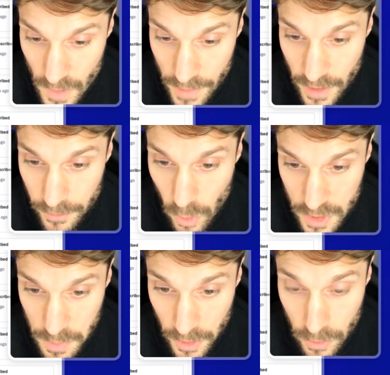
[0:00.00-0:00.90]
And then of
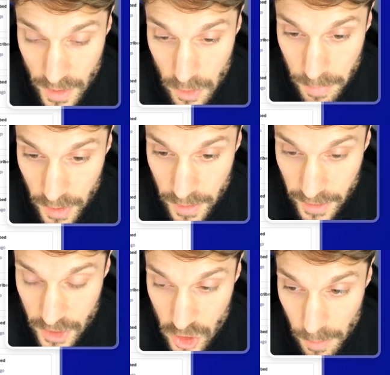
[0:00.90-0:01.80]
course, with the create new button,
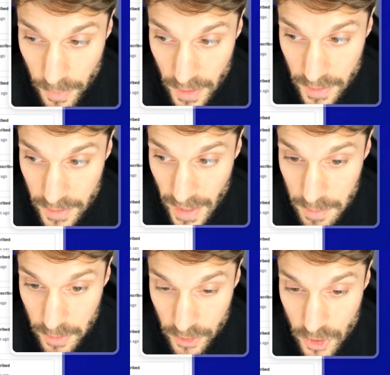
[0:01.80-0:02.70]
I can jump right in
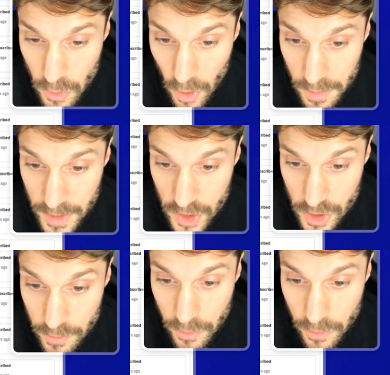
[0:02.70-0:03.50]
and build a new automation